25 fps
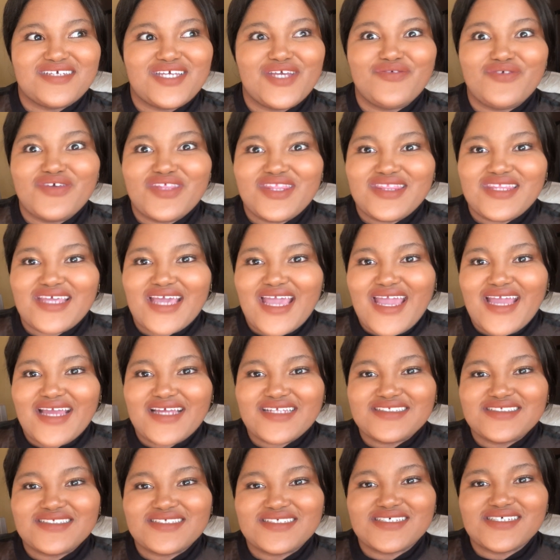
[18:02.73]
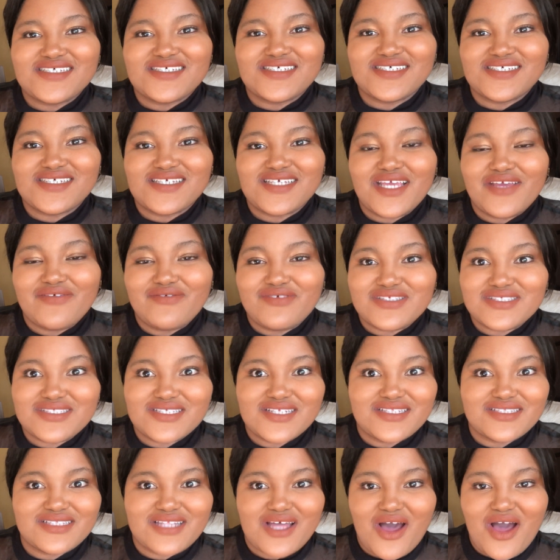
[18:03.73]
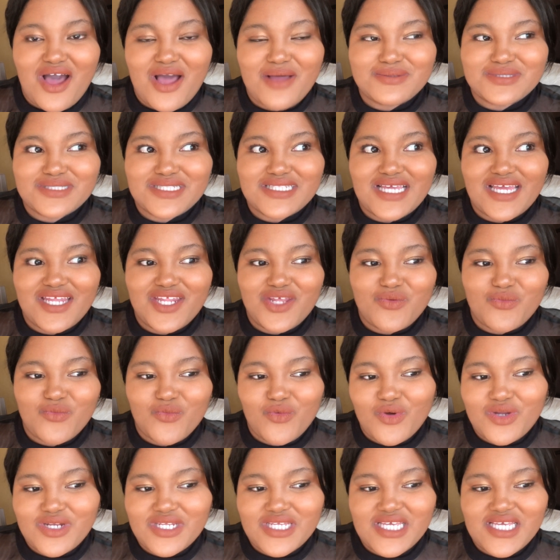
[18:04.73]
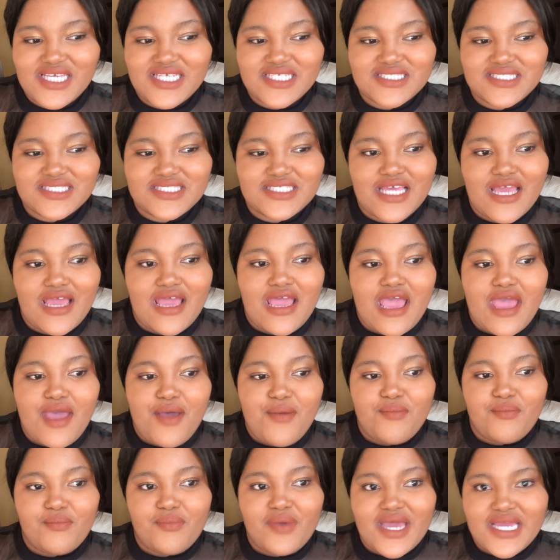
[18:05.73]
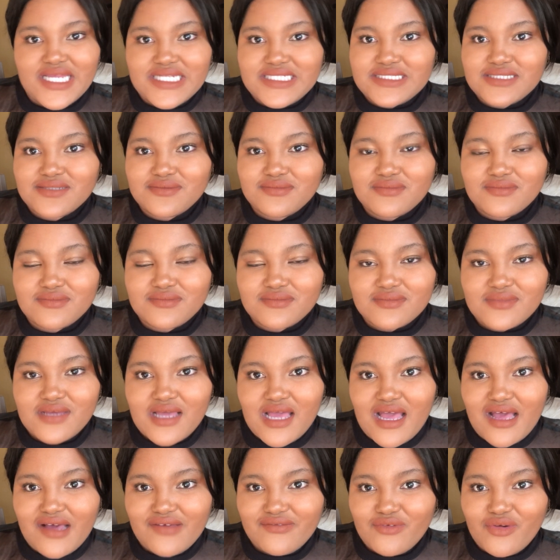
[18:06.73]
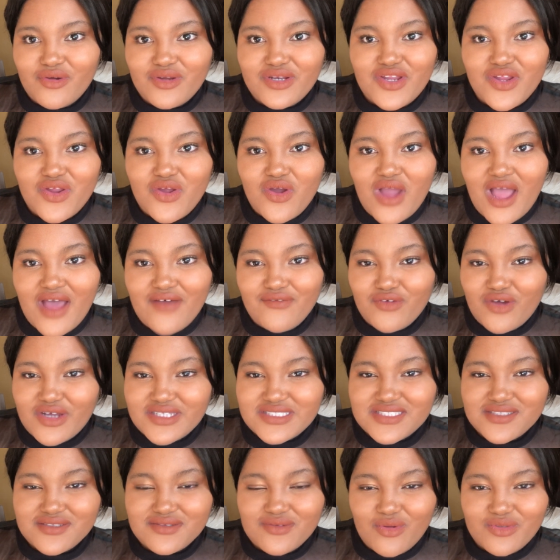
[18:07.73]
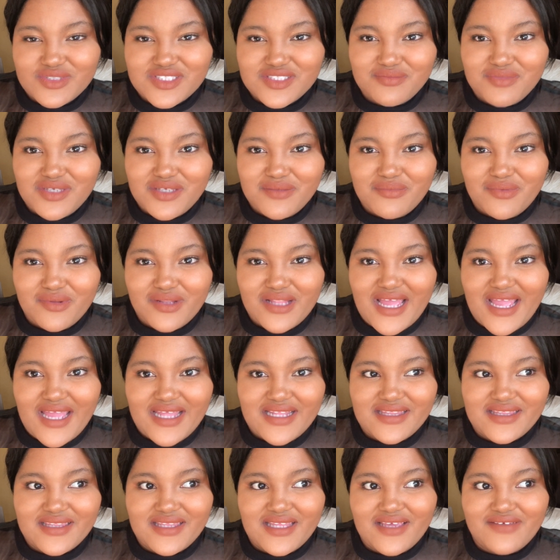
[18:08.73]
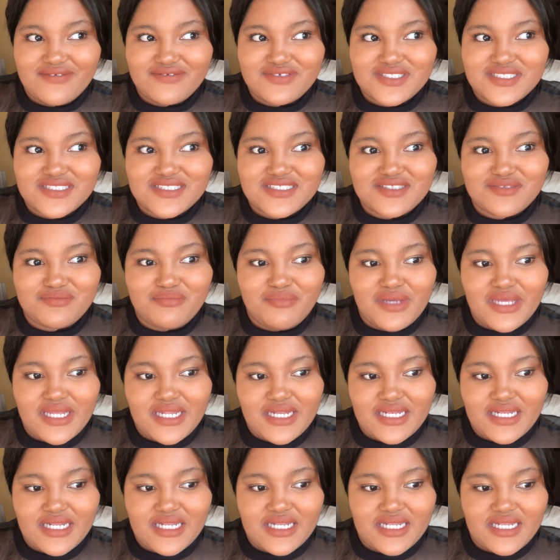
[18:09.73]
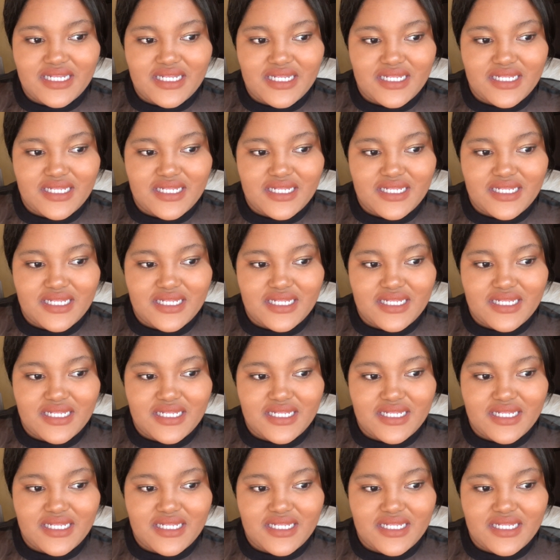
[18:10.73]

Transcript: even that, even till now, I'm still getting warnings, but I've gotten older people, and they've just been